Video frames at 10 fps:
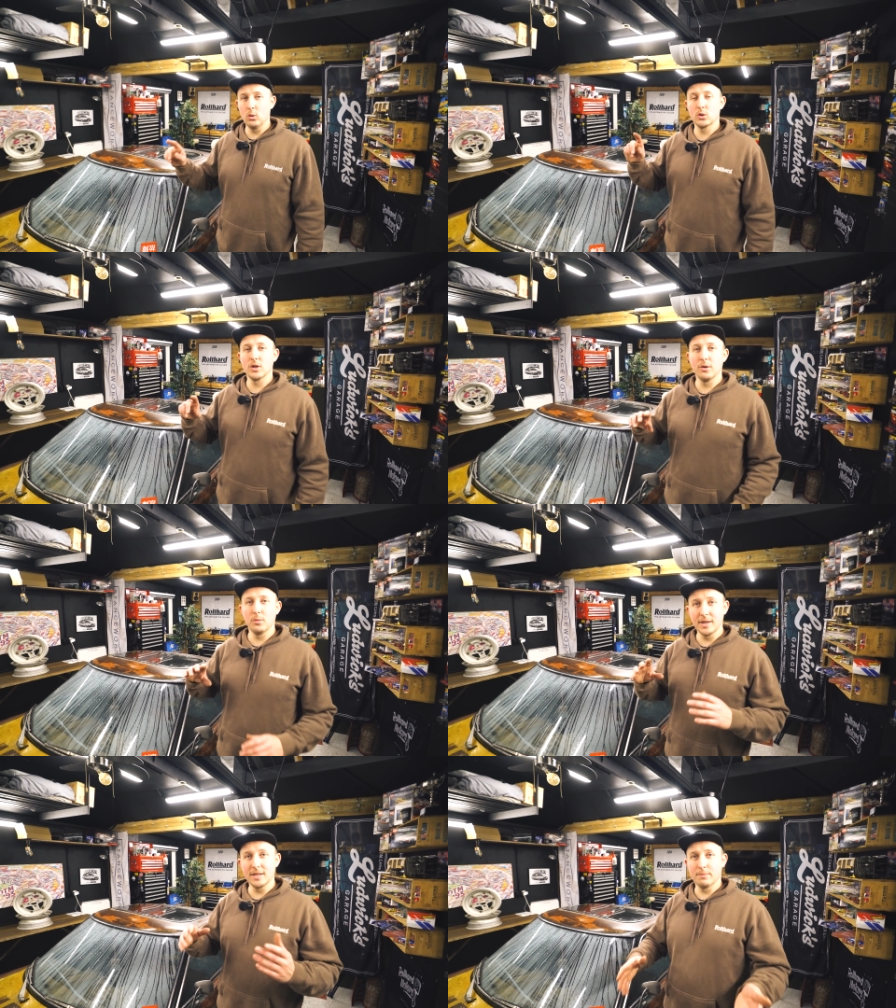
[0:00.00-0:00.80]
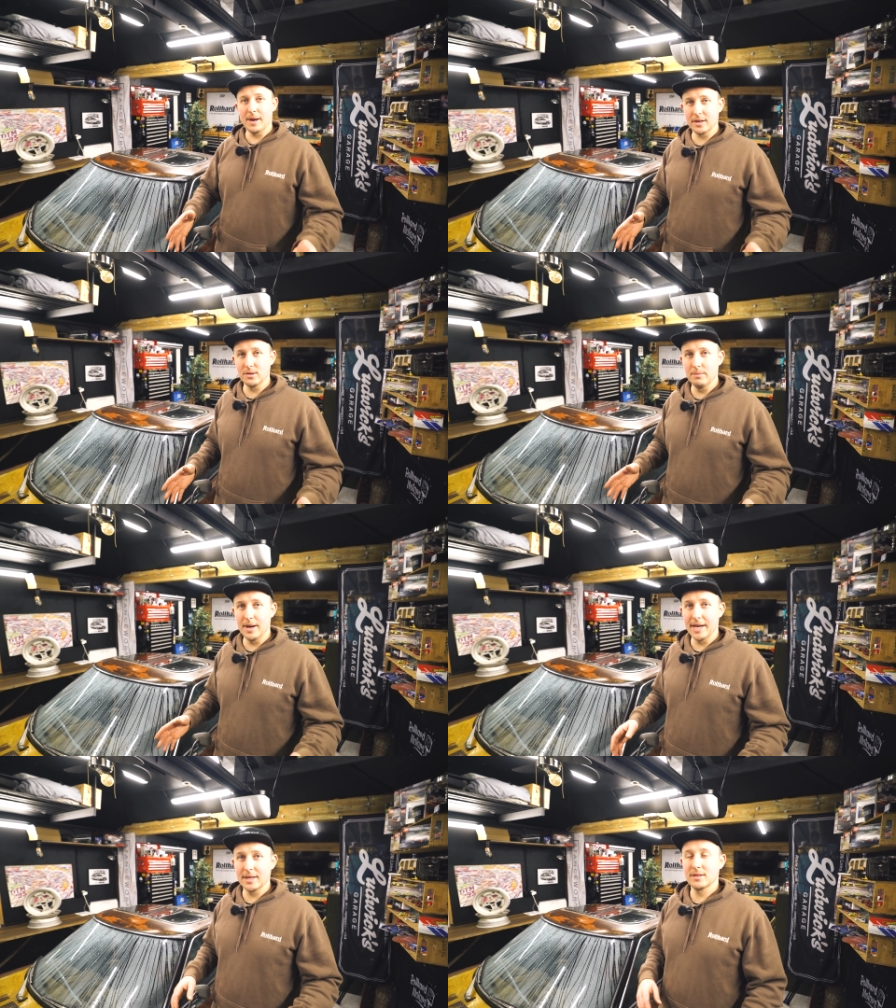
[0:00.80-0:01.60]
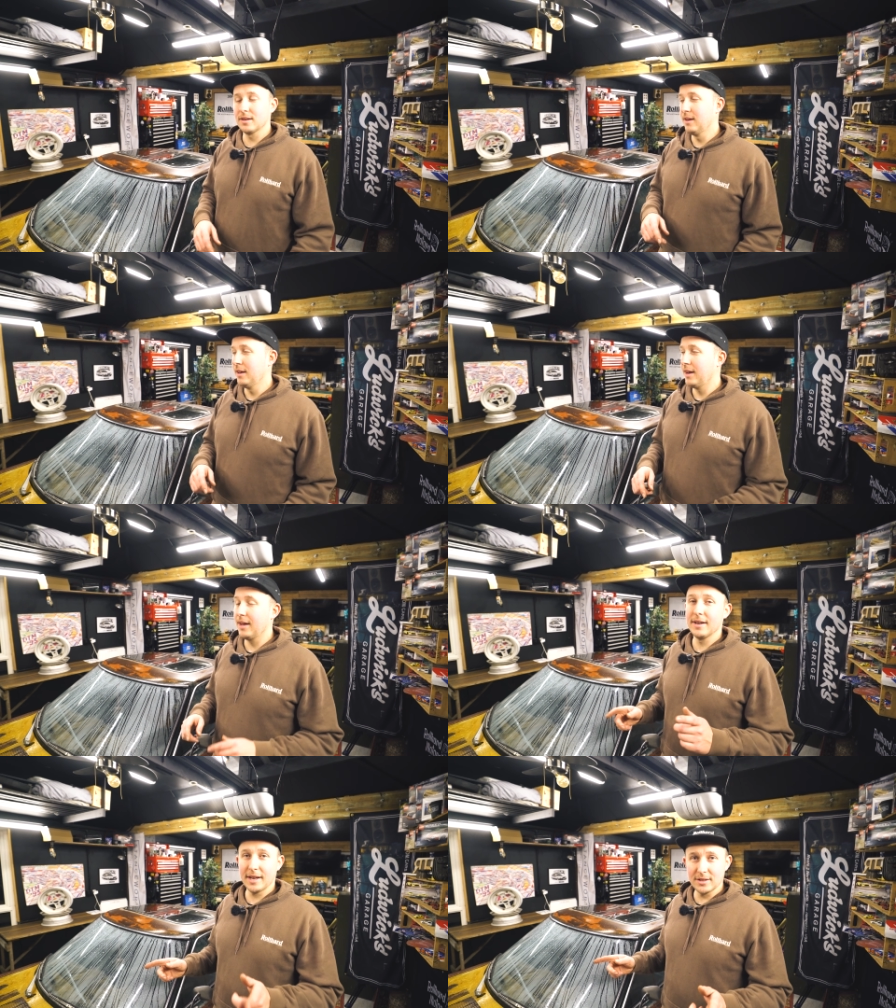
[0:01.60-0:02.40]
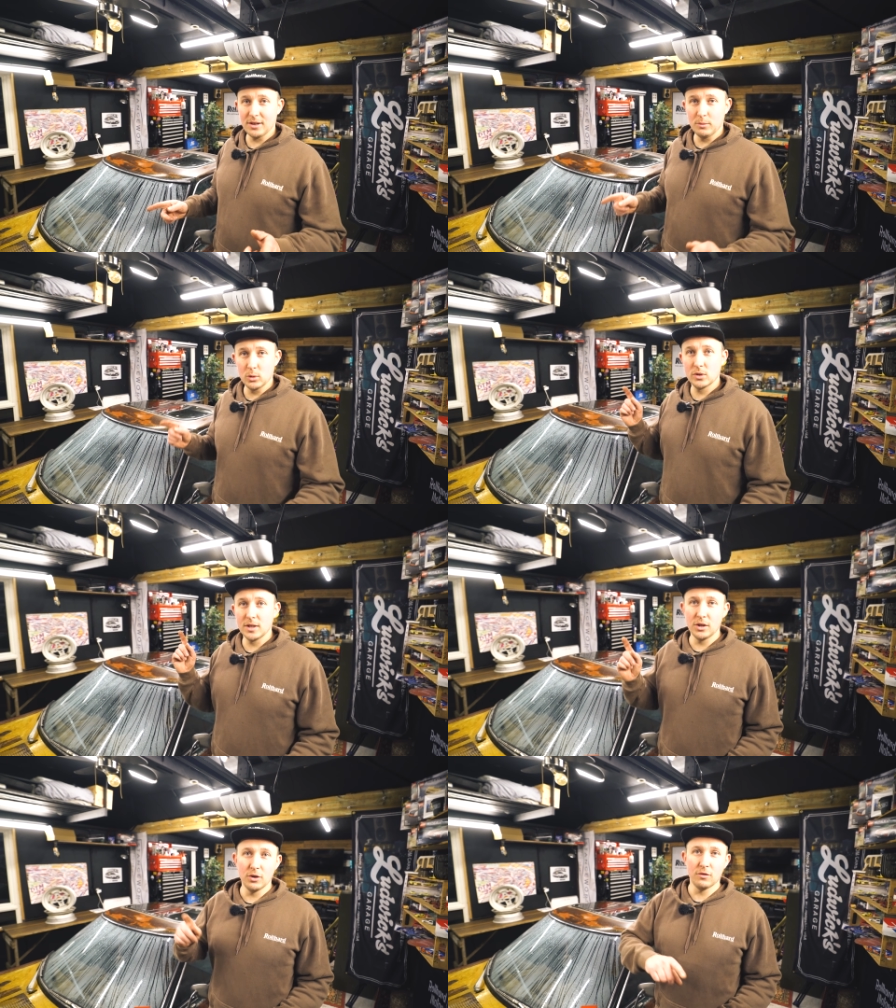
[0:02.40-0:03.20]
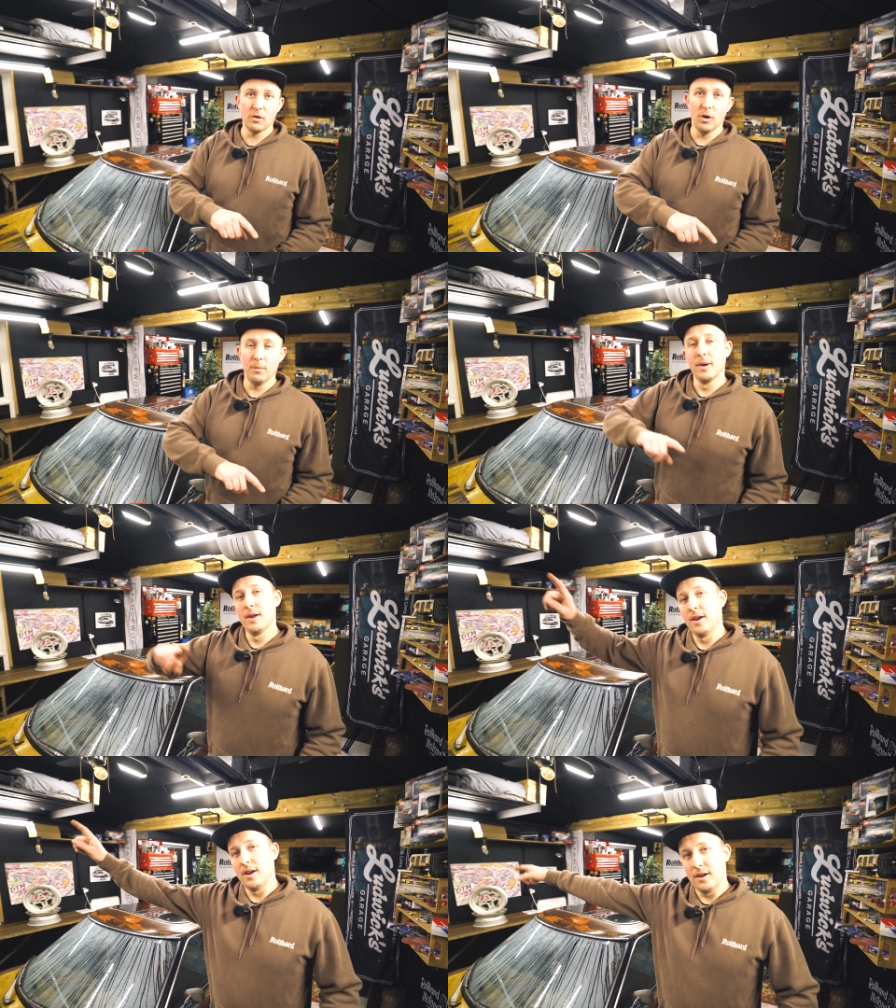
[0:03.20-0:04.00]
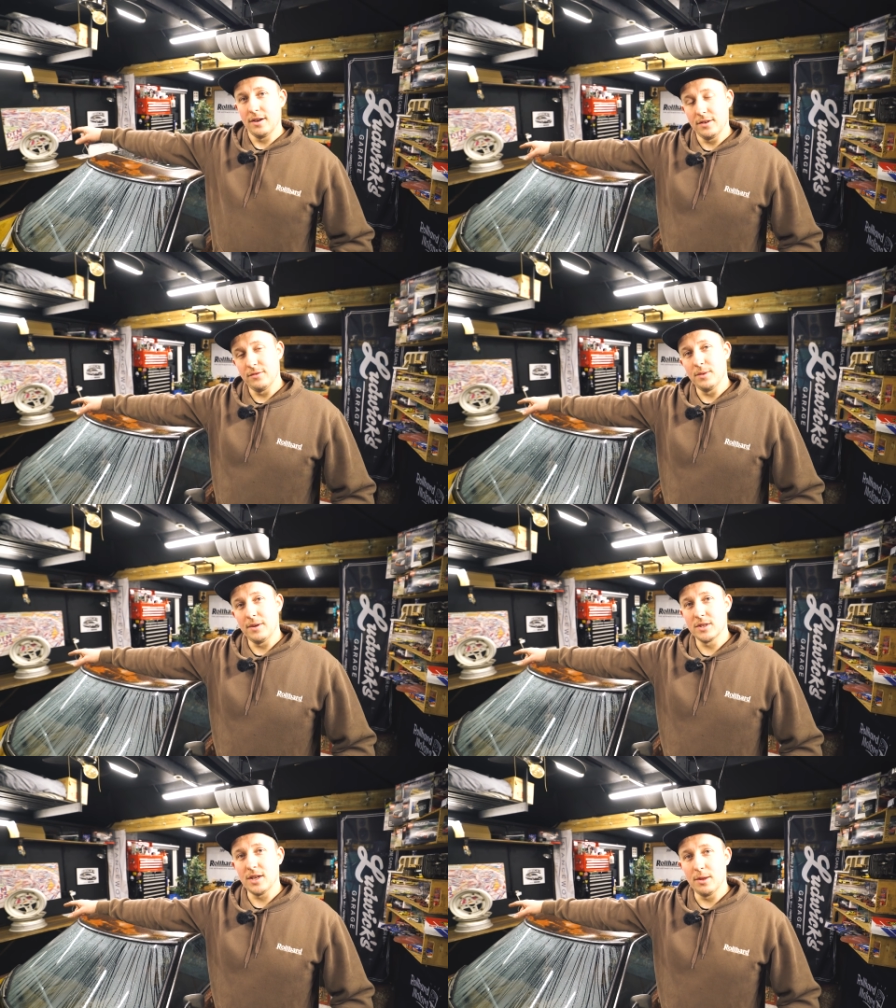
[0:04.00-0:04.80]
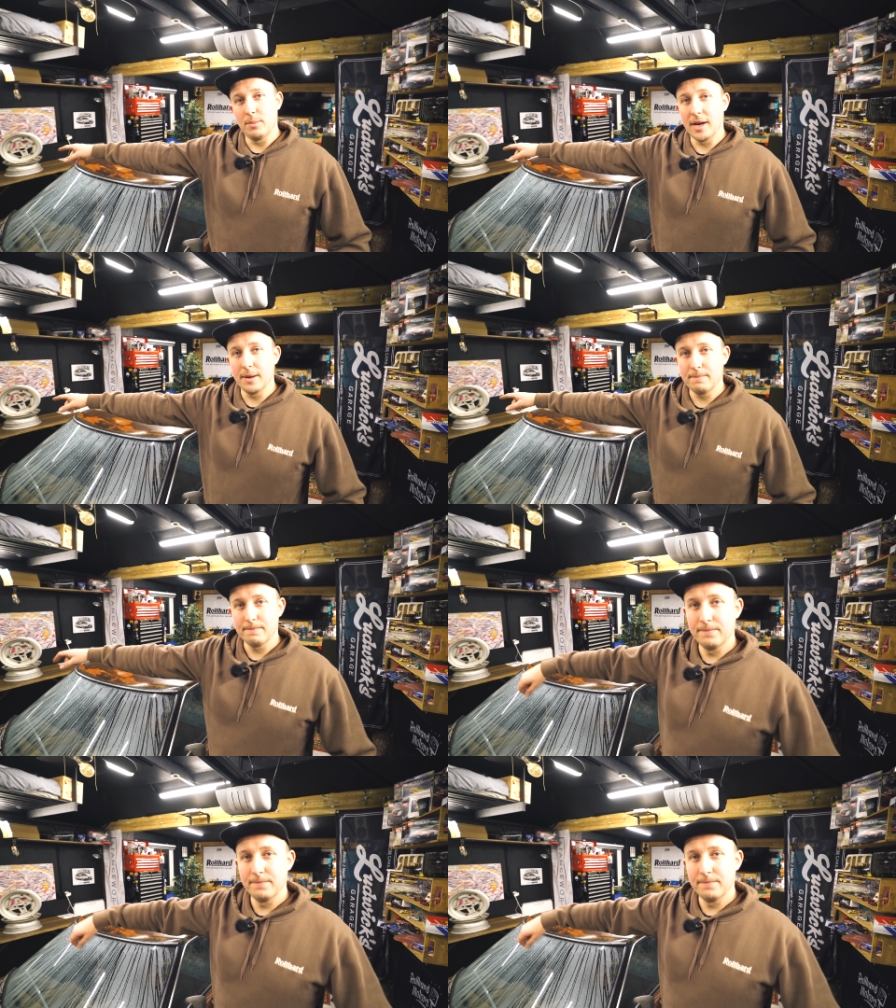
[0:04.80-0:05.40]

also we need to pack some bags, and next time we'll see you from the other side of the planet.